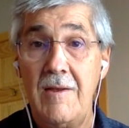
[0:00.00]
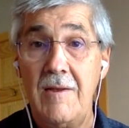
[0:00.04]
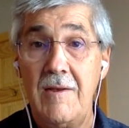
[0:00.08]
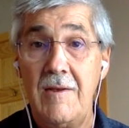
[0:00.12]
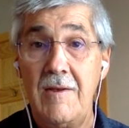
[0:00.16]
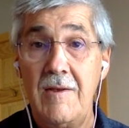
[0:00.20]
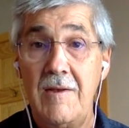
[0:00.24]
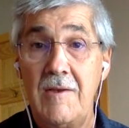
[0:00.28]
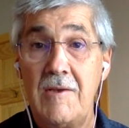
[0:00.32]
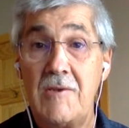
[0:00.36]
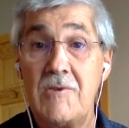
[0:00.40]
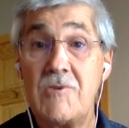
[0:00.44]

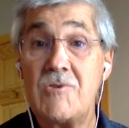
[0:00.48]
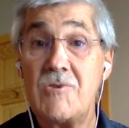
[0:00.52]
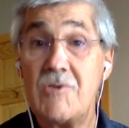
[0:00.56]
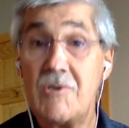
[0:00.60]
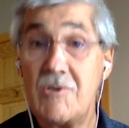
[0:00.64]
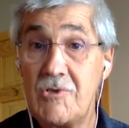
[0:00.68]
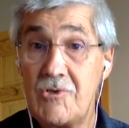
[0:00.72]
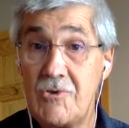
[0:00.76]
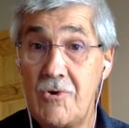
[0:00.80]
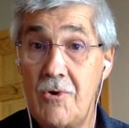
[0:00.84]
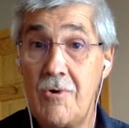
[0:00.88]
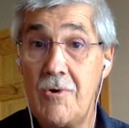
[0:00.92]
is the
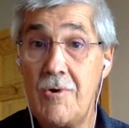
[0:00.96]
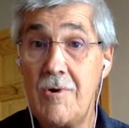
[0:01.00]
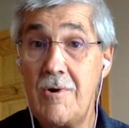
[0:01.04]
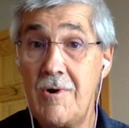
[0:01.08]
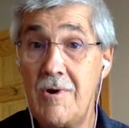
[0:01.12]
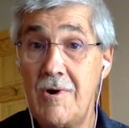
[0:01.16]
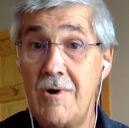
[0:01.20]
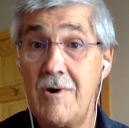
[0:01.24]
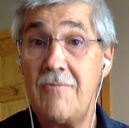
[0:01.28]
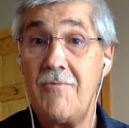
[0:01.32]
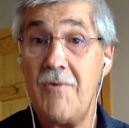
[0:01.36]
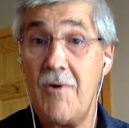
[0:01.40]
shore
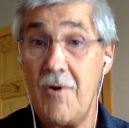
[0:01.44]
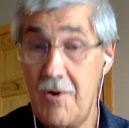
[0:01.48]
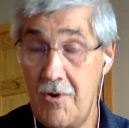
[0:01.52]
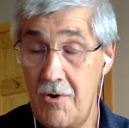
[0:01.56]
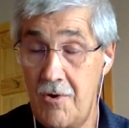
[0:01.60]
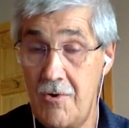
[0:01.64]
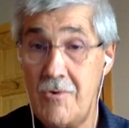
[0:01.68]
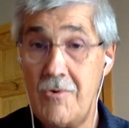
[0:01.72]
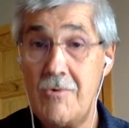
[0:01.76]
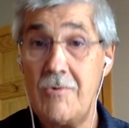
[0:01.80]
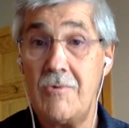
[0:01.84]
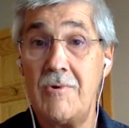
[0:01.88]
of our
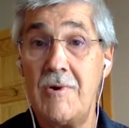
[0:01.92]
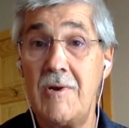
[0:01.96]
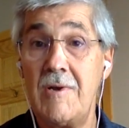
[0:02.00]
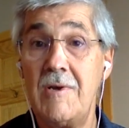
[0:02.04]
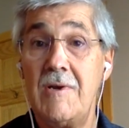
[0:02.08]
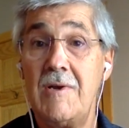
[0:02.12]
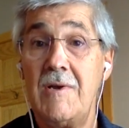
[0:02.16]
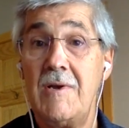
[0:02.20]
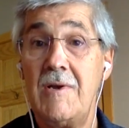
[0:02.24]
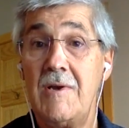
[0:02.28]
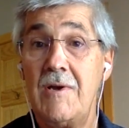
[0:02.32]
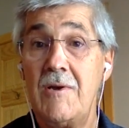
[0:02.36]
own
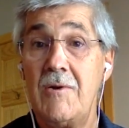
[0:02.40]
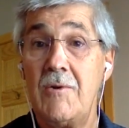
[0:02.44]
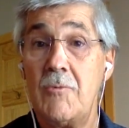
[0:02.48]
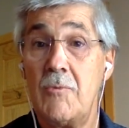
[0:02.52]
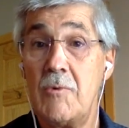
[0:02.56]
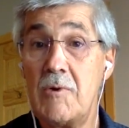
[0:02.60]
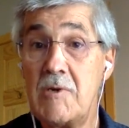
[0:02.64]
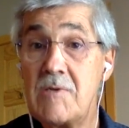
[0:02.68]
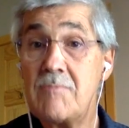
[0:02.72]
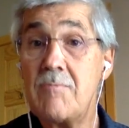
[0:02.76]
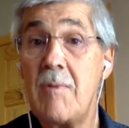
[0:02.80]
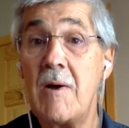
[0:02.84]

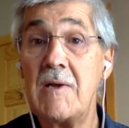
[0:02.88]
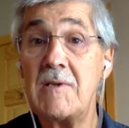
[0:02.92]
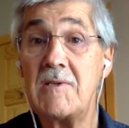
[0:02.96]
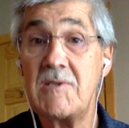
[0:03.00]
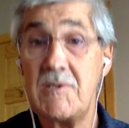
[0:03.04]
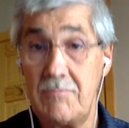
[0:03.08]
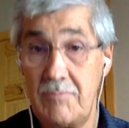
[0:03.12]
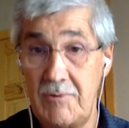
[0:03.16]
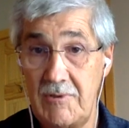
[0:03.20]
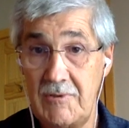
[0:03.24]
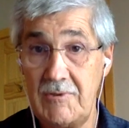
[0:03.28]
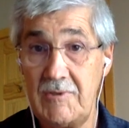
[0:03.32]

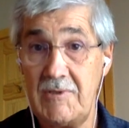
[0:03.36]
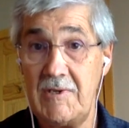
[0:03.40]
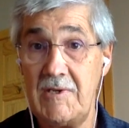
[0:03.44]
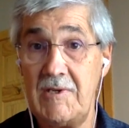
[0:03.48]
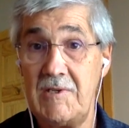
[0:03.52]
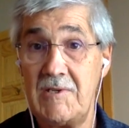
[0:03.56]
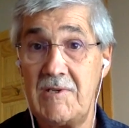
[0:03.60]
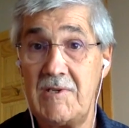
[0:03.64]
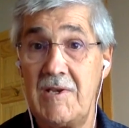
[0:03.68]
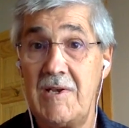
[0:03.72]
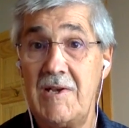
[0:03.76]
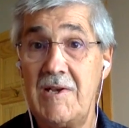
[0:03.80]
responsibilities,
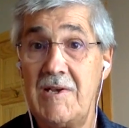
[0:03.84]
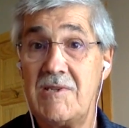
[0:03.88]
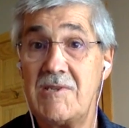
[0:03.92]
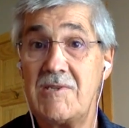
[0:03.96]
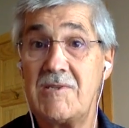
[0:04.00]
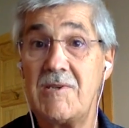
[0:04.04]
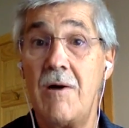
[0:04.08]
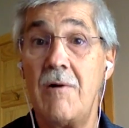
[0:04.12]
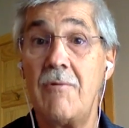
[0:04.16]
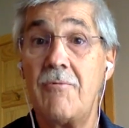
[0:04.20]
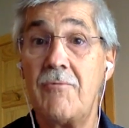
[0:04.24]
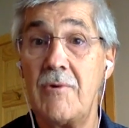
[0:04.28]

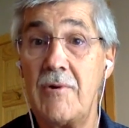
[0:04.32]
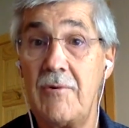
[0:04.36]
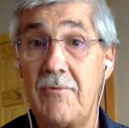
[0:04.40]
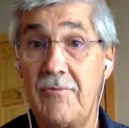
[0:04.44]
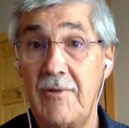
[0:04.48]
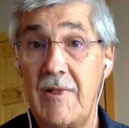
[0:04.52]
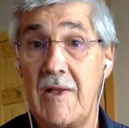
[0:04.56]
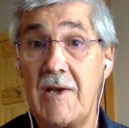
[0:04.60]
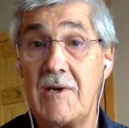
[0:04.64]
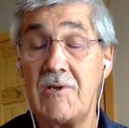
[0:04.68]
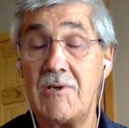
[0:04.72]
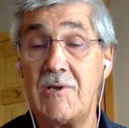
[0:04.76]

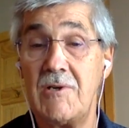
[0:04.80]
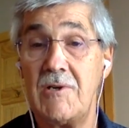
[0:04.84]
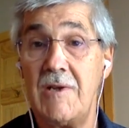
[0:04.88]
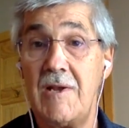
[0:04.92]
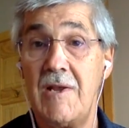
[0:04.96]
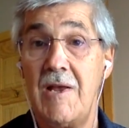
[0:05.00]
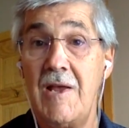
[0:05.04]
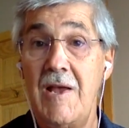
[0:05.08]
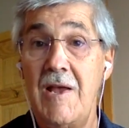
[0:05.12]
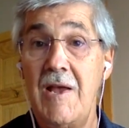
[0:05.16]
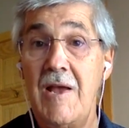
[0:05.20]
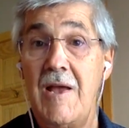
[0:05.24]
self-reflection,
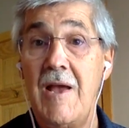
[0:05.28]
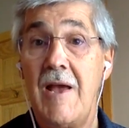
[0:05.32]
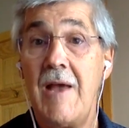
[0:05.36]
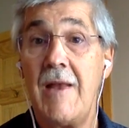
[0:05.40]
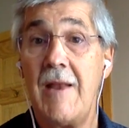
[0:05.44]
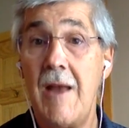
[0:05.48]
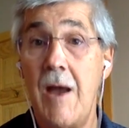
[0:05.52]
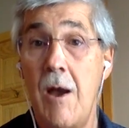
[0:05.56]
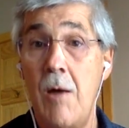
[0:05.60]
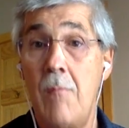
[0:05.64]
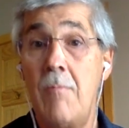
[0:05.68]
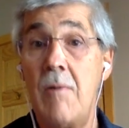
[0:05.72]
and how
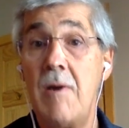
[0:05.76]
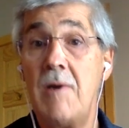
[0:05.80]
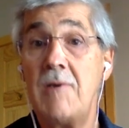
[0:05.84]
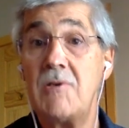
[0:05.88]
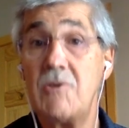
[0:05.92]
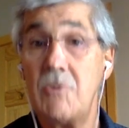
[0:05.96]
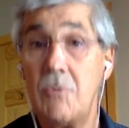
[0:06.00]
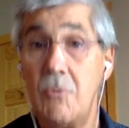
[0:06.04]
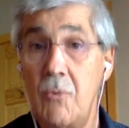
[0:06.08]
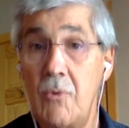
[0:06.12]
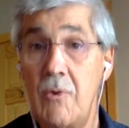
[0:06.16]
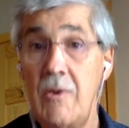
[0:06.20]
much
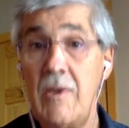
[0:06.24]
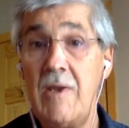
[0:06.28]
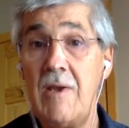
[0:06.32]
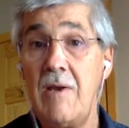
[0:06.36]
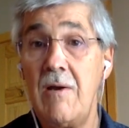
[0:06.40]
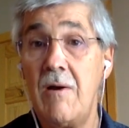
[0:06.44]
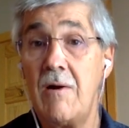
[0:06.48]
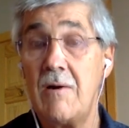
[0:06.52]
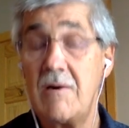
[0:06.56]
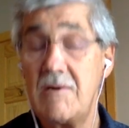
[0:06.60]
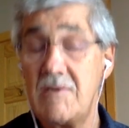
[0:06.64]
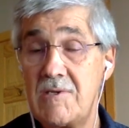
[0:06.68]
we
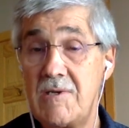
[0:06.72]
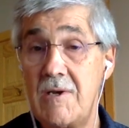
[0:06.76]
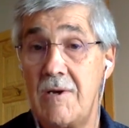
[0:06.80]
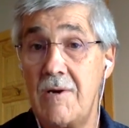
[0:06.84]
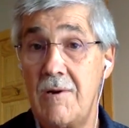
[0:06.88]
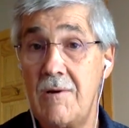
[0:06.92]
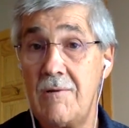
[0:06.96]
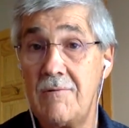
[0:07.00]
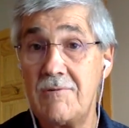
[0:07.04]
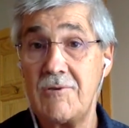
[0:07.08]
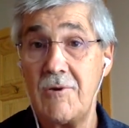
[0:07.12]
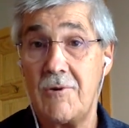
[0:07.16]

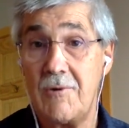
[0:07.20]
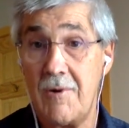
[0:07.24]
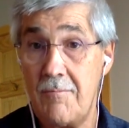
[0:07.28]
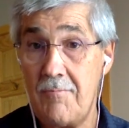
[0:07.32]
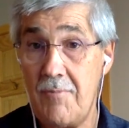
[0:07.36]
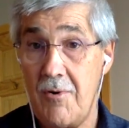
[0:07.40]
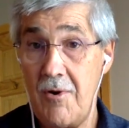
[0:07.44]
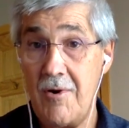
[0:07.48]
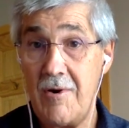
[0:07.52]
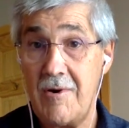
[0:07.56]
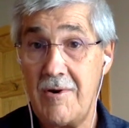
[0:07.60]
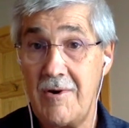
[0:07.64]
ourselves are a
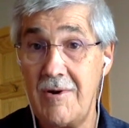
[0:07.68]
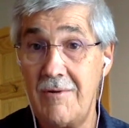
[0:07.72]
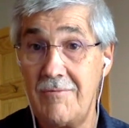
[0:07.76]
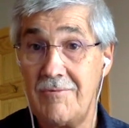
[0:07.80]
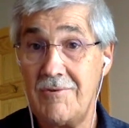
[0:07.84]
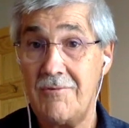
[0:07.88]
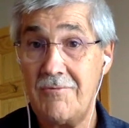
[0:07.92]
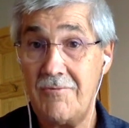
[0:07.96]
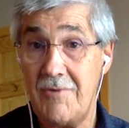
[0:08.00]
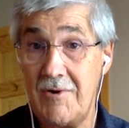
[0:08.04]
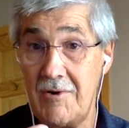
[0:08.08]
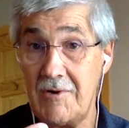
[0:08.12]
part of the
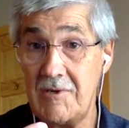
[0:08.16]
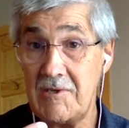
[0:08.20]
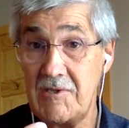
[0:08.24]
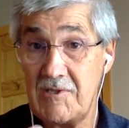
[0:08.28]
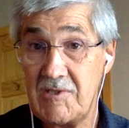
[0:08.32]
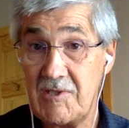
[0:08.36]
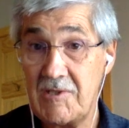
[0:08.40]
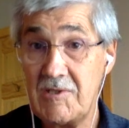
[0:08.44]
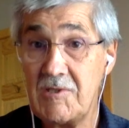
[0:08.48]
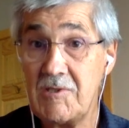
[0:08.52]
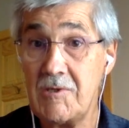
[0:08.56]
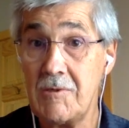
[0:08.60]
very
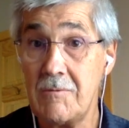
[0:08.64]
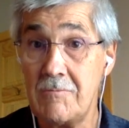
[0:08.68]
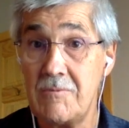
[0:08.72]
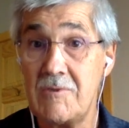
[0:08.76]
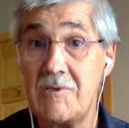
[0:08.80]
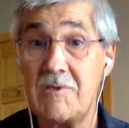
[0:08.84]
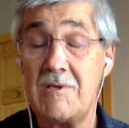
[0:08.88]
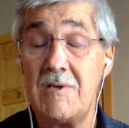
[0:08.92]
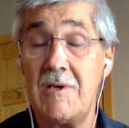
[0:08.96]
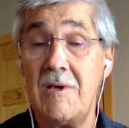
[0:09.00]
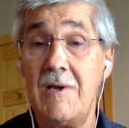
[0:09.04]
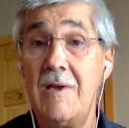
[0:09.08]
systems
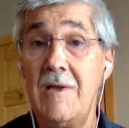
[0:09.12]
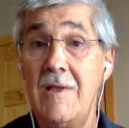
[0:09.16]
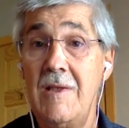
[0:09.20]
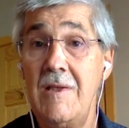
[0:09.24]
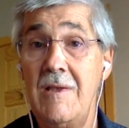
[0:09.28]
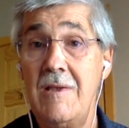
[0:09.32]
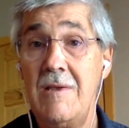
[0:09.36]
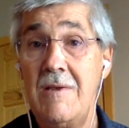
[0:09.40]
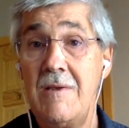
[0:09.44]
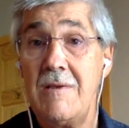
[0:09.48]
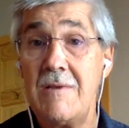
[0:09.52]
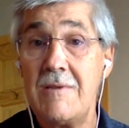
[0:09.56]

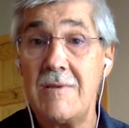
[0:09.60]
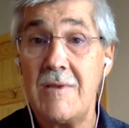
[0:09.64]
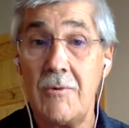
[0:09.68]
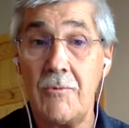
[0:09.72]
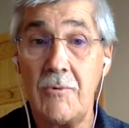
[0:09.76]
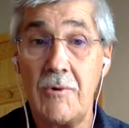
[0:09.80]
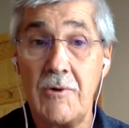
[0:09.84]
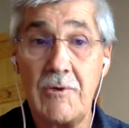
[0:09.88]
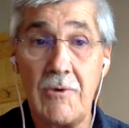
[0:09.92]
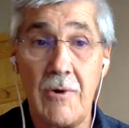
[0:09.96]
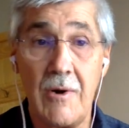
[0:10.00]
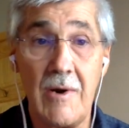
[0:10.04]
that we're
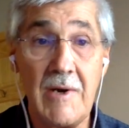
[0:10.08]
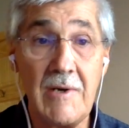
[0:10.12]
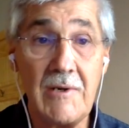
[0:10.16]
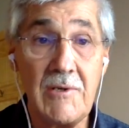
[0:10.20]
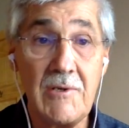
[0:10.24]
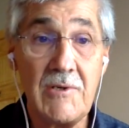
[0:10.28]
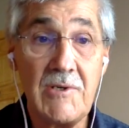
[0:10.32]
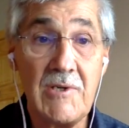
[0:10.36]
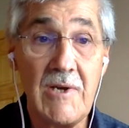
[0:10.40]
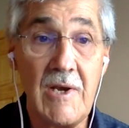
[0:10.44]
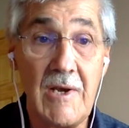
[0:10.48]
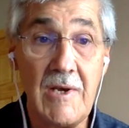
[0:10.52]
trying to
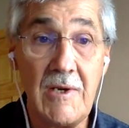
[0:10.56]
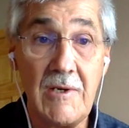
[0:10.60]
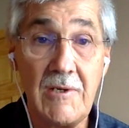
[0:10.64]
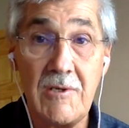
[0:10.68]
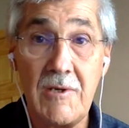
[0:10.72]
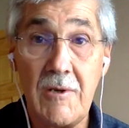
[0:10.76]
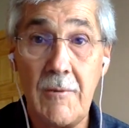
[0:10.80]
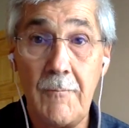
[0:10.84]
change.